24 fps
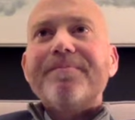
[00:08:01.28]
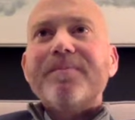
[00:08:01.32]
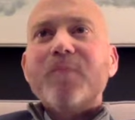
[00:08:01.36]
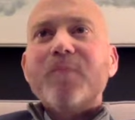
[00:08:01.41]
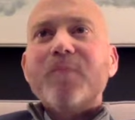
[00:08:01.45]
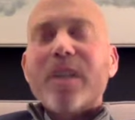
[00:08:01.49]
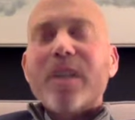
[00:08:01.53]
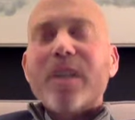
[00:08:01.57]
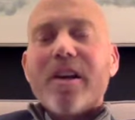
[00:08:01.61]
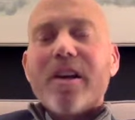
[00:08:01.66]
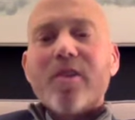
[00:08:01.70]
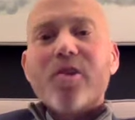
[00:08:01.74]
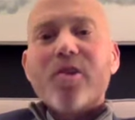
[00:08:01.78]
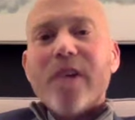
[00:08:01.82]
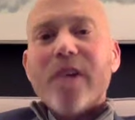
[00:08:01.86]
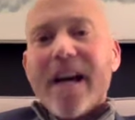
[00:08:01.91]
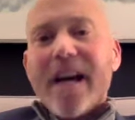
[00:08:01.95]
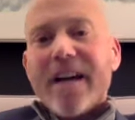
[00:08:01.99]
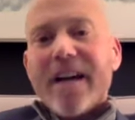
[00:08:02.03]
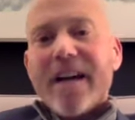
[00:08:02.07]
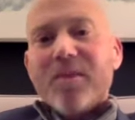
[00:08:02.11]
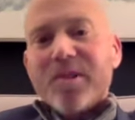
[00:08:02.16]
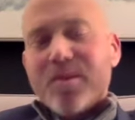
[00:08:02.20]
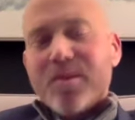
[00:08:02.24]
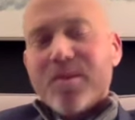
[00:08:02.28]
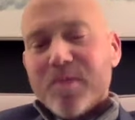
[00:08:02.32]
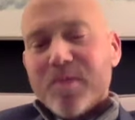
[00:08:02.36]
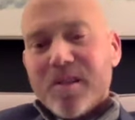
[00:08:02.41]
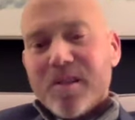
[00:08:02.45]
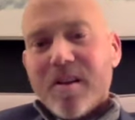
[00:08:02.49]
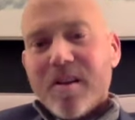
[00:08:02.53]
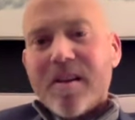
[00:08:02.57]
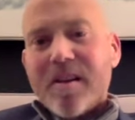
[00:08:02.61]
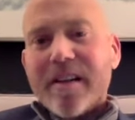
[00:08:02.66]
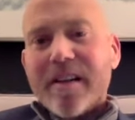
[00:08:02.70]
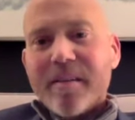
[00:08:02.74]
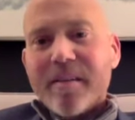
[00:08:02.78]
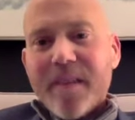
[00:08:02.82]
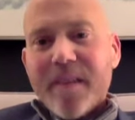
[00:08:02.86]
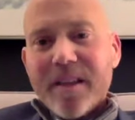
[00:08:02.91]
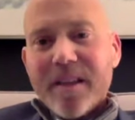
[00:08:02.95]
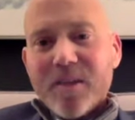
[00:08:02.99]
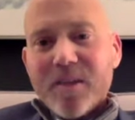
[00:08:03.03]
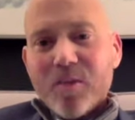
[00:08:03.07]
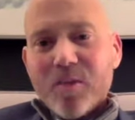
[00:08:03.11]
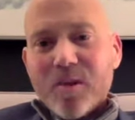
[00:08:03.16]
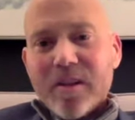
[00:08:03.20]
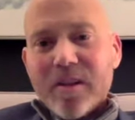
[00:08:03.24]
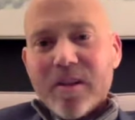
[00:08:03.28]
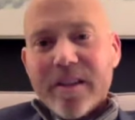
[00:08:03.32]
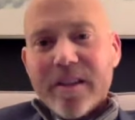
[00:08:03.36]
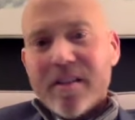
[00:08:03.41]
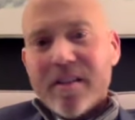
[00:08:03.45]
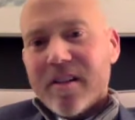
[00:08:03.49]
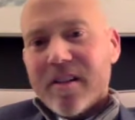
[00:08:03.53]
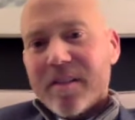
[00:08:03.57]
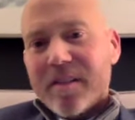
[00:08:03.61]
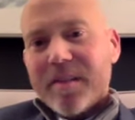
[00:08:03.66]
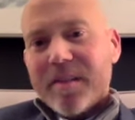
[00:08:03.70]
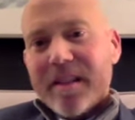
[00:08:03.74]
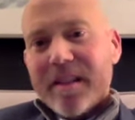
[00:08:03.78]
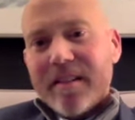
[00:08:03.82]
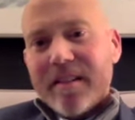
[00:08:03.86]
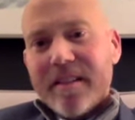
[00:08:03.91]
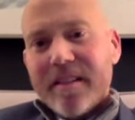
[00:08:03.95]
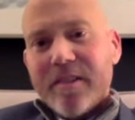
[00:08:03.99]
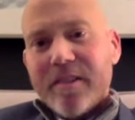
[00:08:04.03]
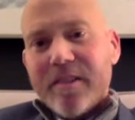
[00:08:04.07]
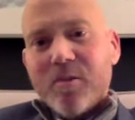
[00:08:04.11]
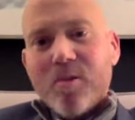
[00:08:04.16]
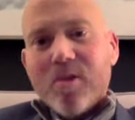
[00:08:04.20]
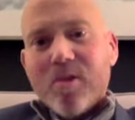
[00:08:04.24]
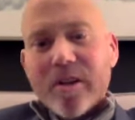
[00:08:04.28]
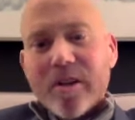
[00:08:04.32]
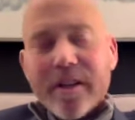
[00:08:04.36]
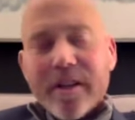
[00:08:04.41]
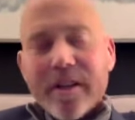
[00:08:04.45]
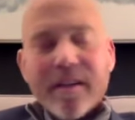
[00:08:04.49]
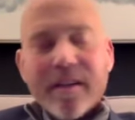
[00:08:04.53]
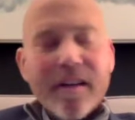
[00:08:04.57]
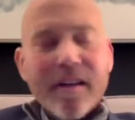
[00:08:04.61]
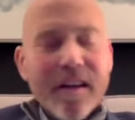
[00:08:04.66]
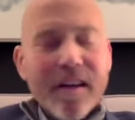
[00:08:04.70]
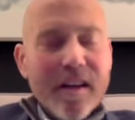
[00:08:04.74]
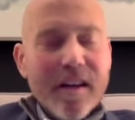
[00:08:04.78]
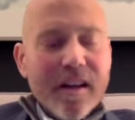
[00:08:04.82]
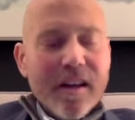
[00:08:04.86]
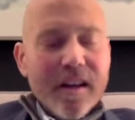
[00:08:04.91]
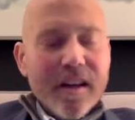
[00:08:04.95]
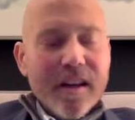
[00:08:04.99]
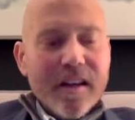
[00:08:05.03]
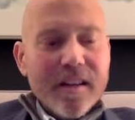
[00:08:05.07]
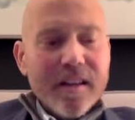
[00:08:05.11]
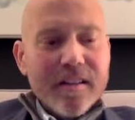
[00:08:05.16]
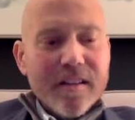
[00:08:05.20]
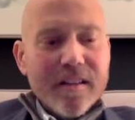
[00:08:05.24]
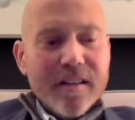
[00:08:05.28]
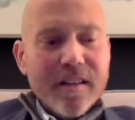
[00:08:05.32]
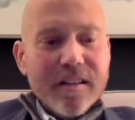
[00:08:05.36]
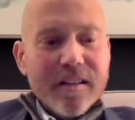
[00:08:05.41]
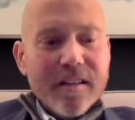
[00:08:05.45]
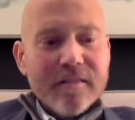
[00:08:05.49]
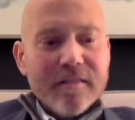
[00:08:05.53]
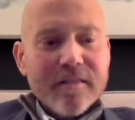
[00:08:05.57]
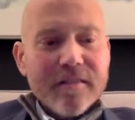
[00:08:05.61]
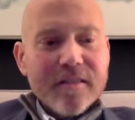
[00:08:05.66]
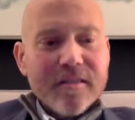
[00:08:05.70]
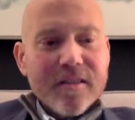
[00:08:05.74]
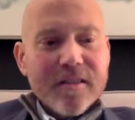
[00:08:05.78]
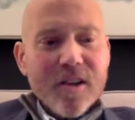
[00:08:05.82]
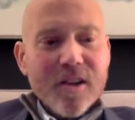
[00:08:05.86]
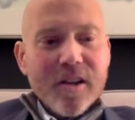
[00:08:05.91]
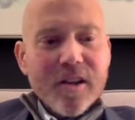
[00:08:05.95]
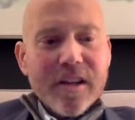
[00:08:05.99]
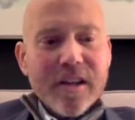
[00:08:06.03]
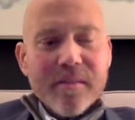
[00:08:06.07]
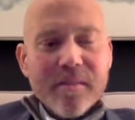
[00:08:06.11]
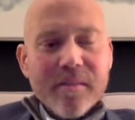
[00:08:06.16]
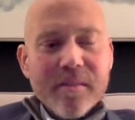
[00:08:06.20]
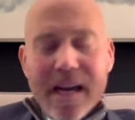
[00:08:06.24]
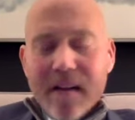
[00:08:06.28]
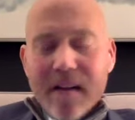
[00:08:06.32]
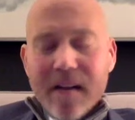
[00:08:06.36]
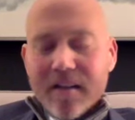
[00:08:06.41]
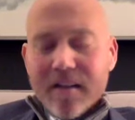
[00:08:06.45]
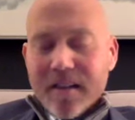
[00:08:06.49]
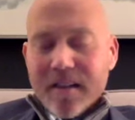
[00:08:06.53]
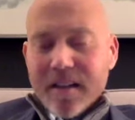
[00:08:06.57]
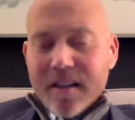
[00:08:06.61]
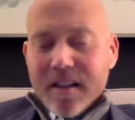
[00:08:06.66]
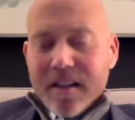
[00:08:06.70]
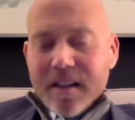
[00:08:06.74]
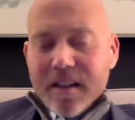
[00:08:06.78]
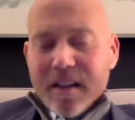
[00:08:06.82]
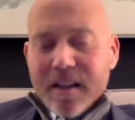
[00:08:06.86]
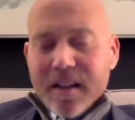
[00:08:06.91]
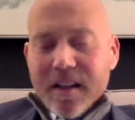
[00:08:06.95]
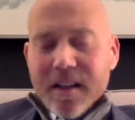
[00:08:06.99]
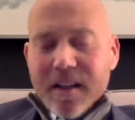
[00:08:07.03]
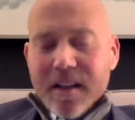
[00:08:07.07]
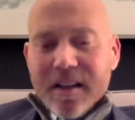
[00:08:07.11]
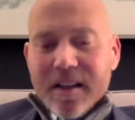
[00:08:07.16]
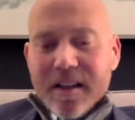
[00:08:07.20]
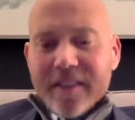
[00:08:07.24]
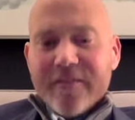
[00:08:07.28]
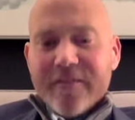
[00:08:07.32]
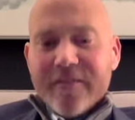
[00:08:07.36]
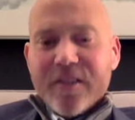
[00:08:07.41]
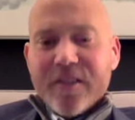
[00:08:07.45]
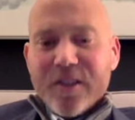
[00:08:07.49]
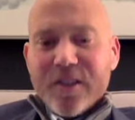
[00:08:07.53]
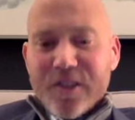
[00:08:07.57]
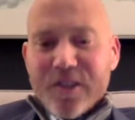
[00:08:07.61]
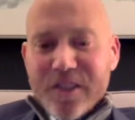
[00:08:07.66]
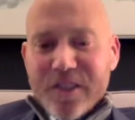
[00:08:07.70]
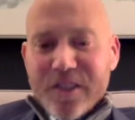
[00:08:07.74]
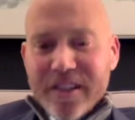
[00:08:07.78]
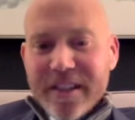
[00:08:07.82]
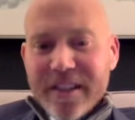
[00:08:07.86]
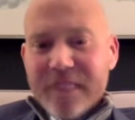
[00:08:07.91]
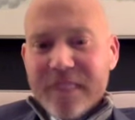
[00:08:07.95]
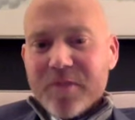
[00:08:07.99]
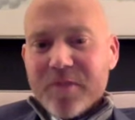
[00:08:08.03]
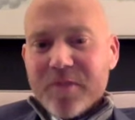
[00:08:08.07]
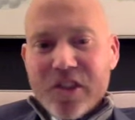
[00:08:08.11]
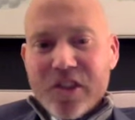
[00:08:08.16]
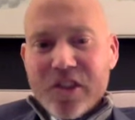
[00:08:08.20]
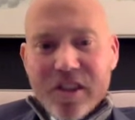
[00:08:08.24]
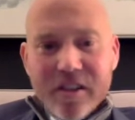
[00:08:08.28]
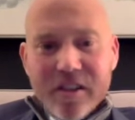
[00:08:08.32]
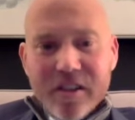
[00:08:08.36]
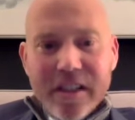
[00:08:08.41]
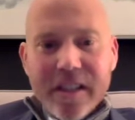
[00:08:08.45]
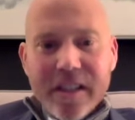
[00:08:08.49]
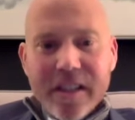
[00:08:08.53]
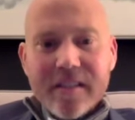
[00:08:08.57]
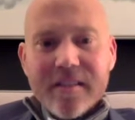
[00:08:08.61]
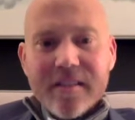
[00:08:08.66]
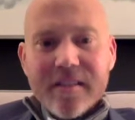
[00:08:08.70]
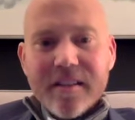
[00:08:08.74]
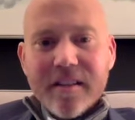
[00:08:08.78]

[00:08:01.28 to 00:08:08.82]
Coach O'Connor was talking about the award, he's talking about the award and talking about adversity and resilience.